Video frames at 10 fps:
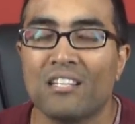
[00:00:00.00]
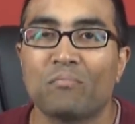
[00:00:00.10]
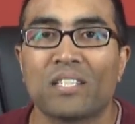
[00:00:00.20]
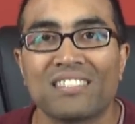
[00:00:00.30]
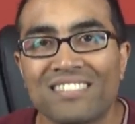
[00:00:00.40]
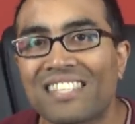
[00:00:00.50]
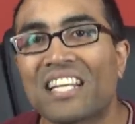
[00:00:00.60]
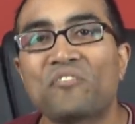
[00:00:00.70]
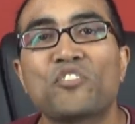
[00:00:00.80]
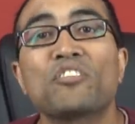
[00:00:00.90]
But
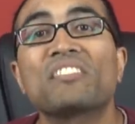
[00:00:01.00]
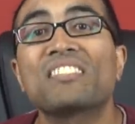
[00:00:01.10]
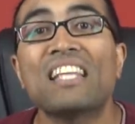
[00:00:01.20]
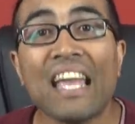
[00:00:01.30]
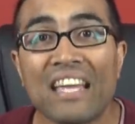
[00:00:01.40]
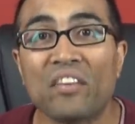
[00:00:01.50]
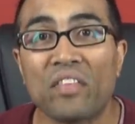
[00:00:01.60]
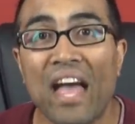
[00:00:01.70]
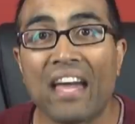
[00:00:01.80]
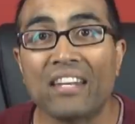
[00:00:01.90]
instead of just saying
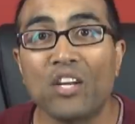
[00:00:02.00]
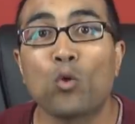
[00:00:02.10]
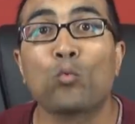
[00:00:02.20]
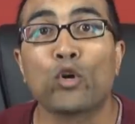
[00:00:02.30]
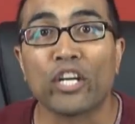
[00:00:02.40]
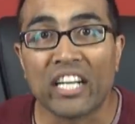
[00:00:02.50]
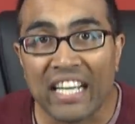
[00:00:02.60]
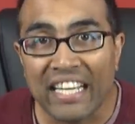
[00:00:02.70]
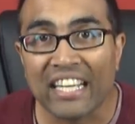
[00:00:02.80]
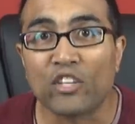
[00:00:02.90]
that, we're
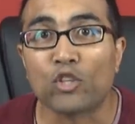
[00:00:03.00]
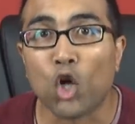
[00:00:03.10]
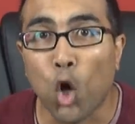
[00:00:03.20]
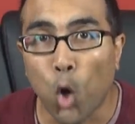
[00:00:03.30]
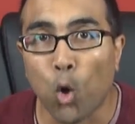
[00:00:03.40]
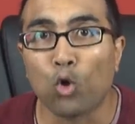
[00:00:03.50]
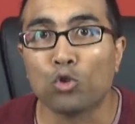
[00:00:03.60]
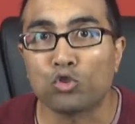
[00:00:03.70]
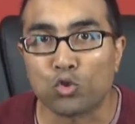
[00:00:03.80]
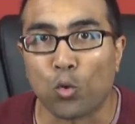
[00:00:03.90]
gonna hear the
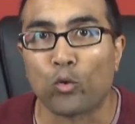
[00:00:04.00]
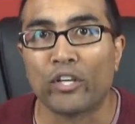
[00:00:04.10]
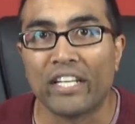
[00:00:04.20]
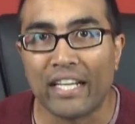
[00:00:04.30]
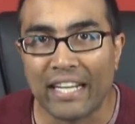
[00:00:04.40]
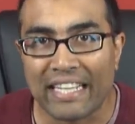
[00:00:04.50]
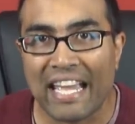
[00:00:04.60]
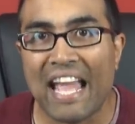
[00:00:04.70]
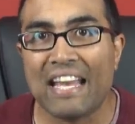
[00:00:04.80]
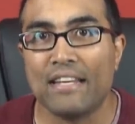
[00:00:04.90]
whole story
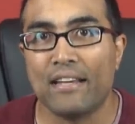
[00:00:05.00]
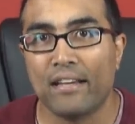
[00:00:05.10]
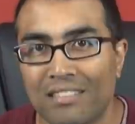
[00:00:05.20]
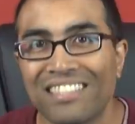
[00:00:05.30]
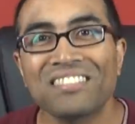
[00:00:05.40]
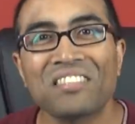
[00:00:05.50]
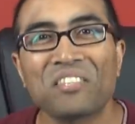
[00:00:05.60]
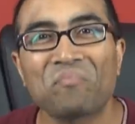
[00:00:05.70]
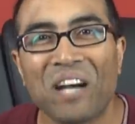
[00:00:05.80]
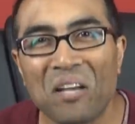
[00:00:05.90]
again. Isn't
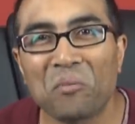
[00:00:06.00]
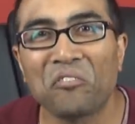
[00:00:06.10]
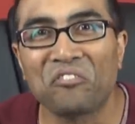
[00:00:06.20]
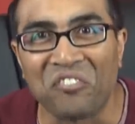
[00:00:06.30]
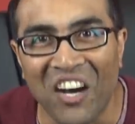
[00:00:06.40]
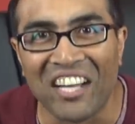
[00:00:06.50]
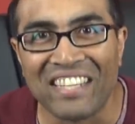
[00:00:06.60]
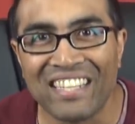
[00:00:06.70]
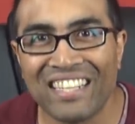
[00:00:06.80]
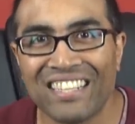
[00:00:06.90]
the Bible
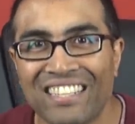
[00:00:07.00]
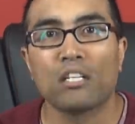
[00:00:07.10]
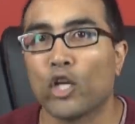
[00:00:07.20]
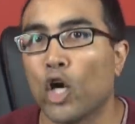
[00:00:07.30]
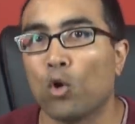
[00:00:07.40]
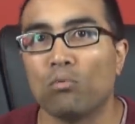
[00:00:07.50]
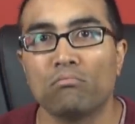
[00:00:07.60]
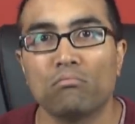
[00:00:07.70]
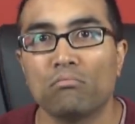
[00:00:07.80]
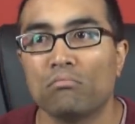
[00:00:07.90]
fun? No,
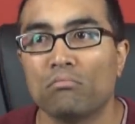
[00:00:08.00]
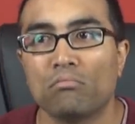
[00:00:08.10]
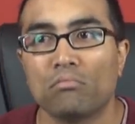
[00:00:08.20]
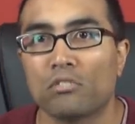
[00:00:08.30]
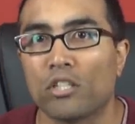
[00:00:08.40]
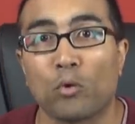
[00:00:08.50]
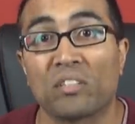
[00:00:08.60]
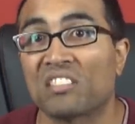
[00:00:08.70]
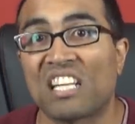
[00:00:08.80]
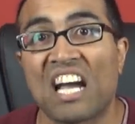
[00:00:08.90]

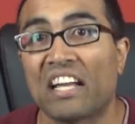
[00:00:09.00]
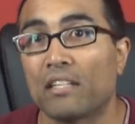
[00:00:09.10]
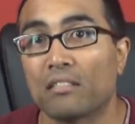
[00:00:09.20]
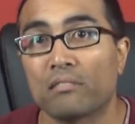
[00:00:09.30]
it's not.